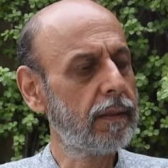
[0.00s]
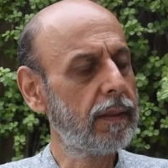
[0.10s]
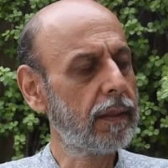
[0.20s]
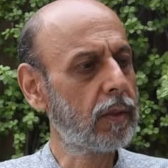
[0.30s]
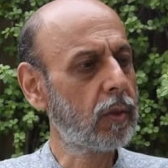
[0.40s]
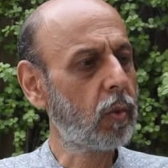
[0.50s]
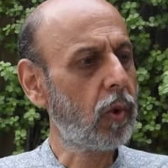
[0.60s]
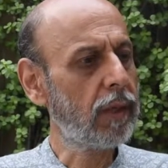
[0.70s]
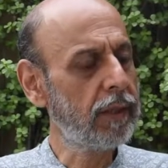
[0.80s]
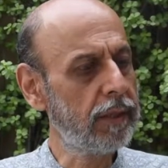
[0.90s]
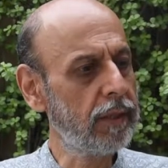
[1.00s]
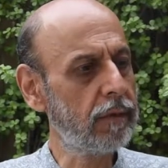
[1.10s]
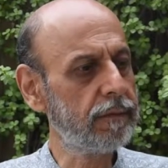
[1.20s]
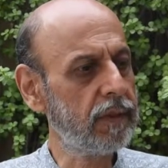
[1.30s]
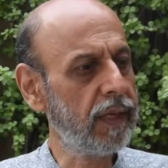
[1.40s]
The quality
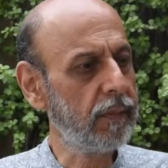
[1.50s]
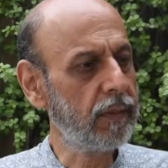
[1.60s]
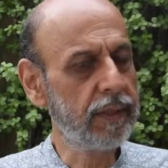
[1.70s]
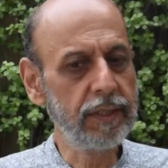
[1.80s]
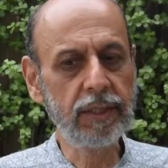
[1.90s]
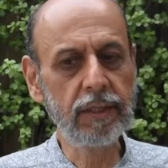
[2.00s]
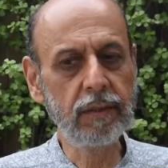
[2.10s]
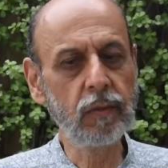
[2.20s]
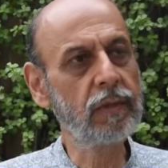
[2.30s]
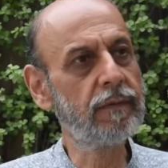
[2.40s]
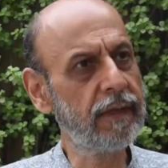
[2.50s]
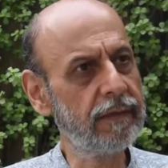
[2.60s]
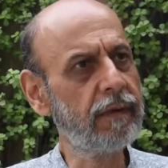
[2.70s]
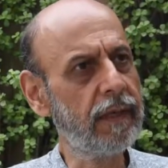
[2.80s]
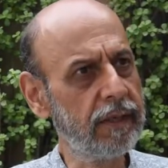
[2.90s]
of the applications was very
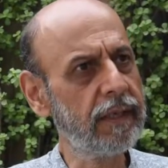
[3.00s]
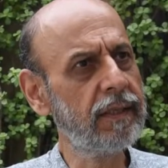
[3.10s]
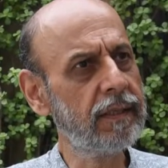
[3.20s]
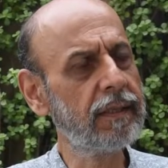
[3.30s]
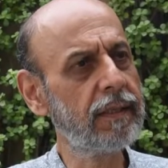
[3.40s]
varied.